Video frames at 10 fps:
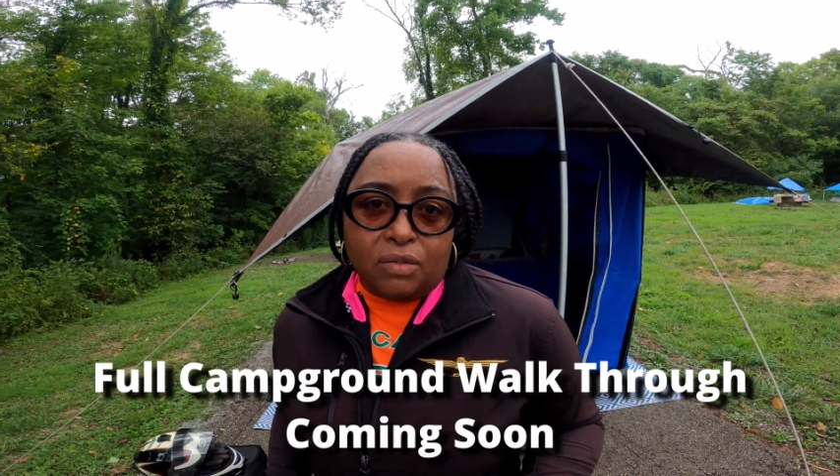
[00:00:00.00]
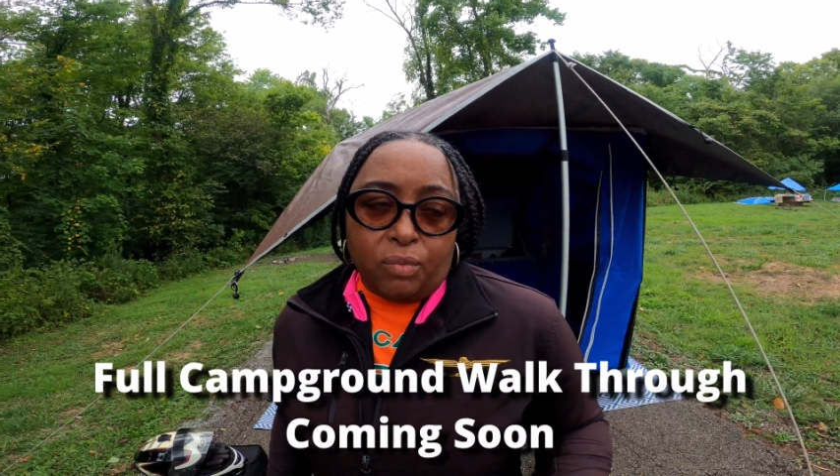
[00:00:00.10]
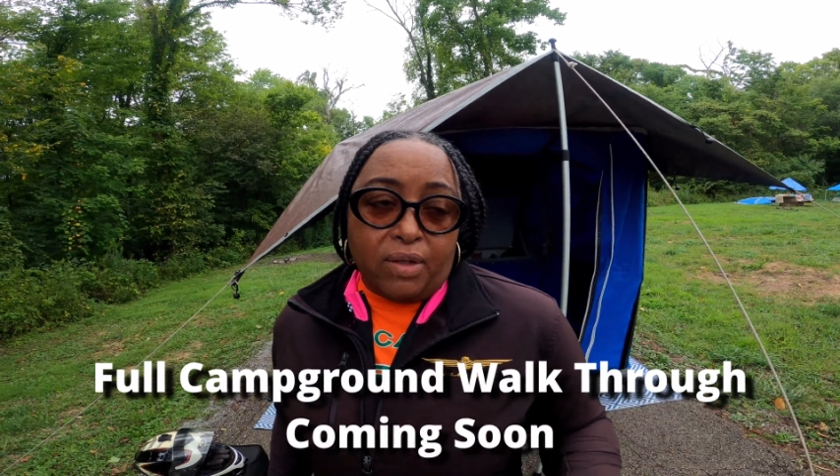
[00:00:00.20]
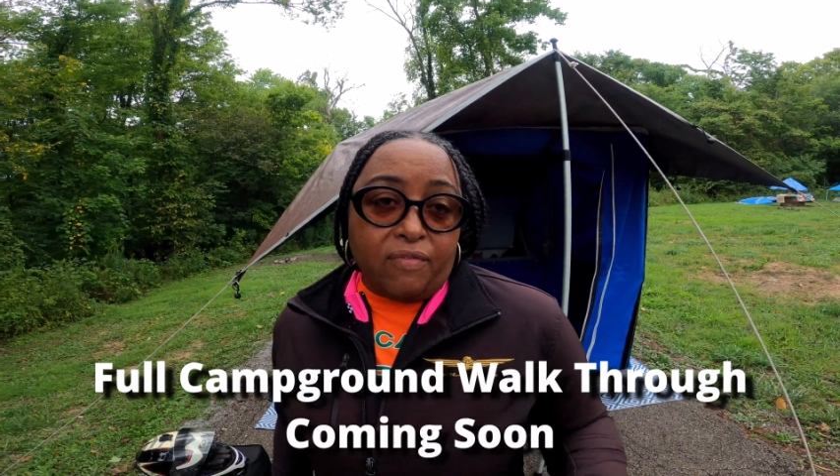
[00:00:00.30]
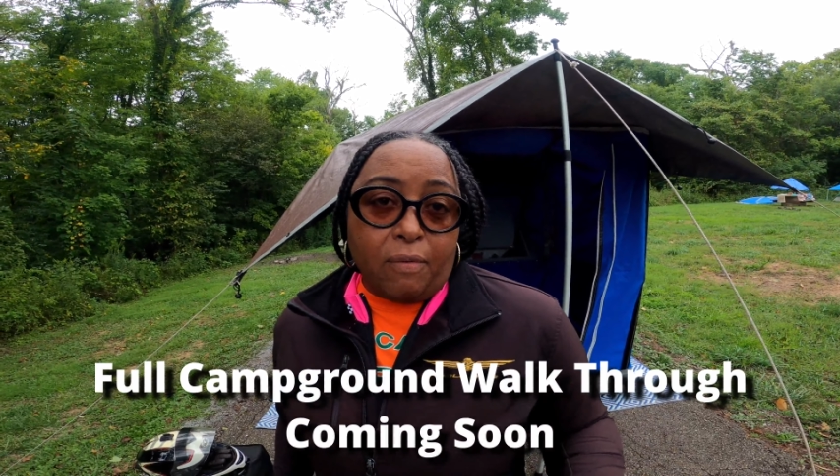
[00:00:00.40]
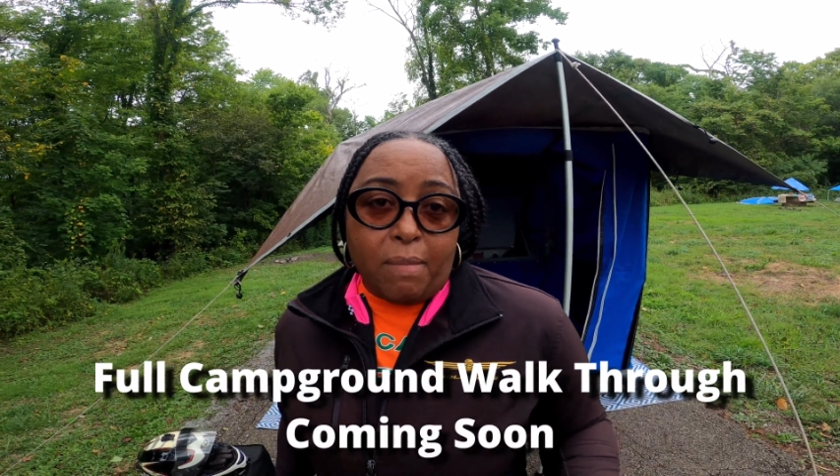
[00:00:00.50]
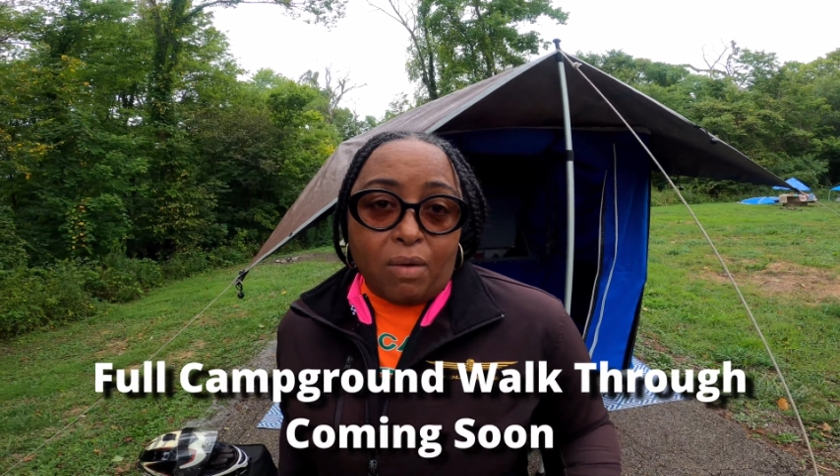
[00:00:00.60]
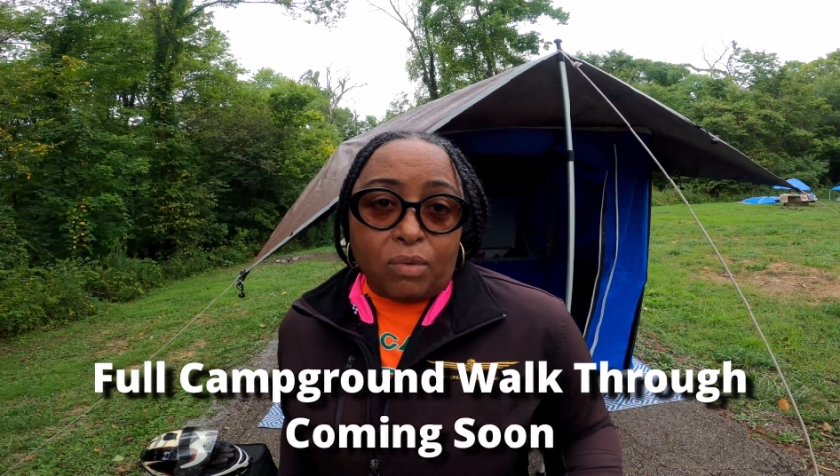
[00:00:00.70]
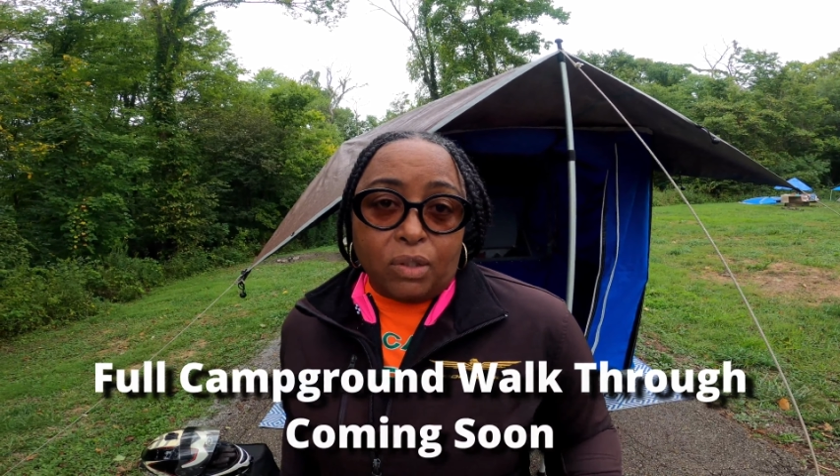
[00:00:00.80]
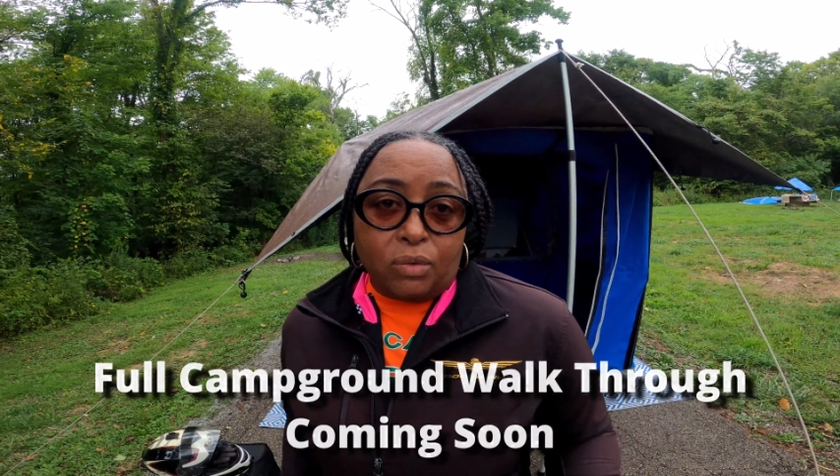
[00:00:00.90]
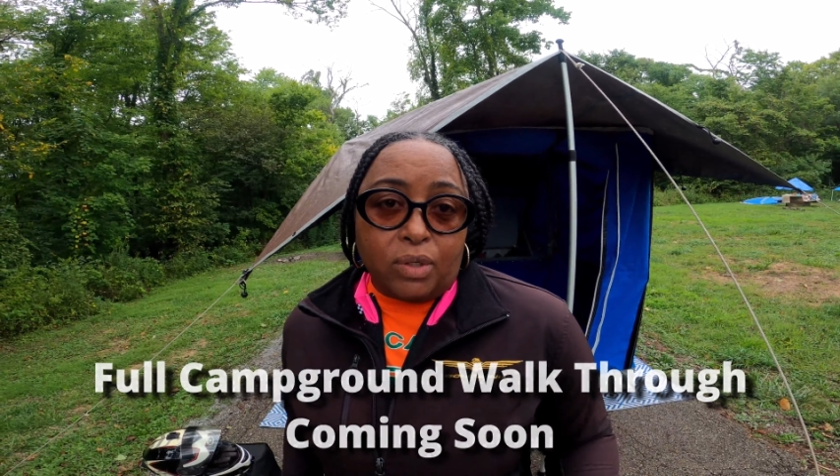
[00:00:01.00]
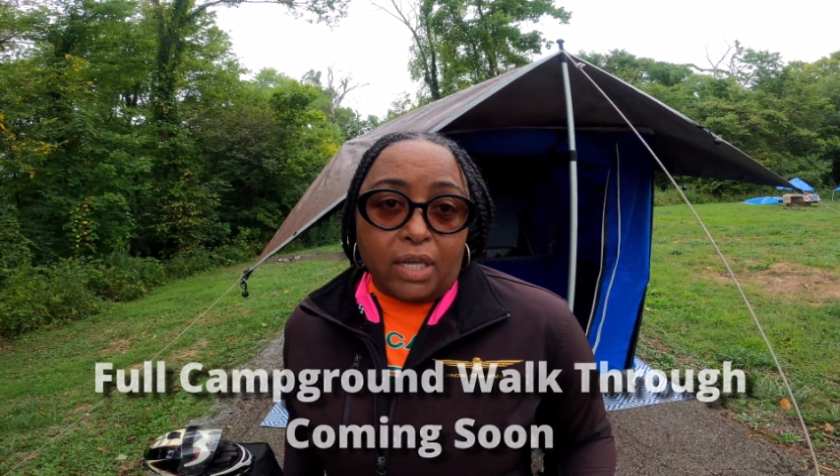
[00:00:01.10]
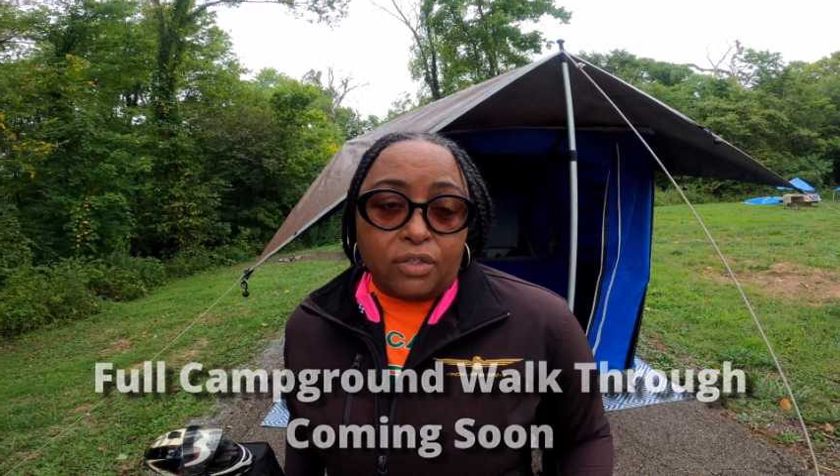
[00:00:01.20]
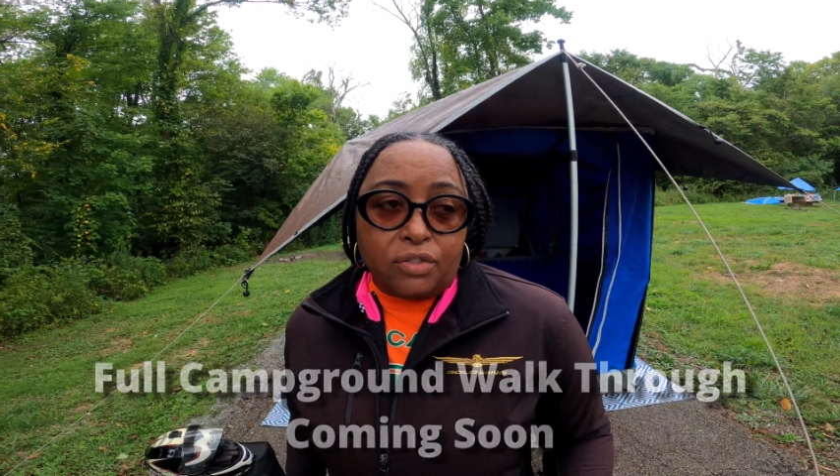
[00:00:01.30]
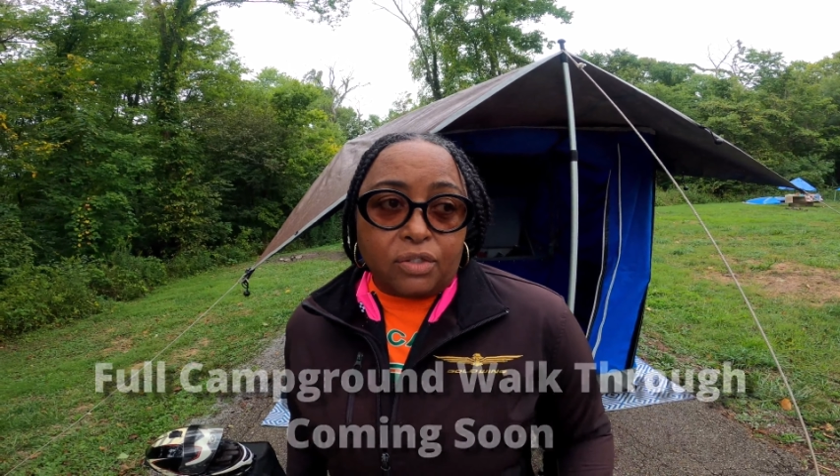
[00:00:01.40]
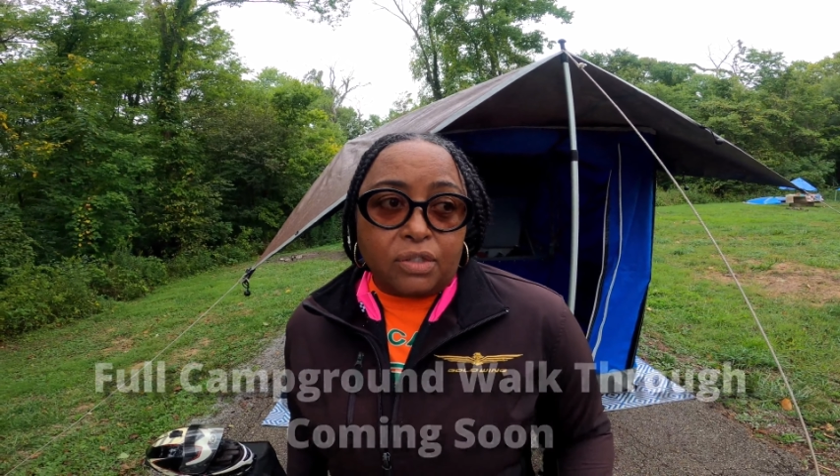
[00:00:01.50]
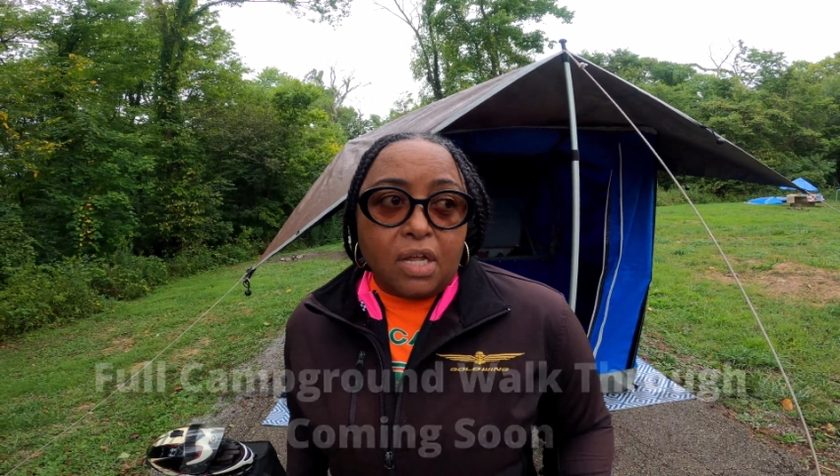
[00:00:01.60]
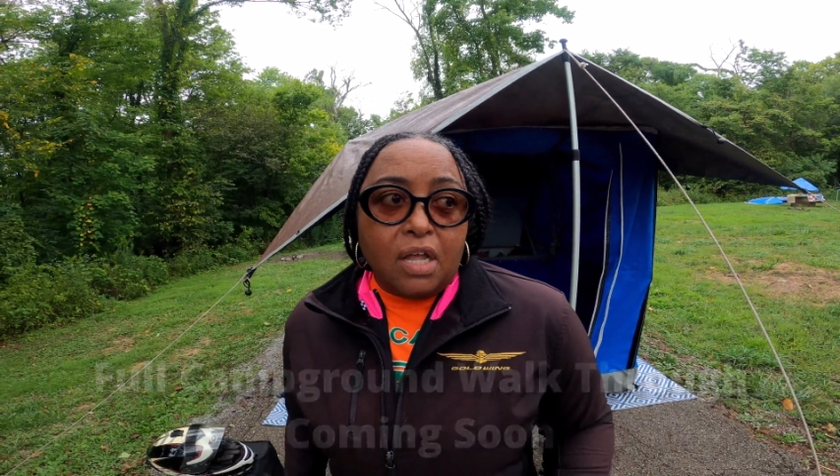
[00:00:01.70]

away from our location.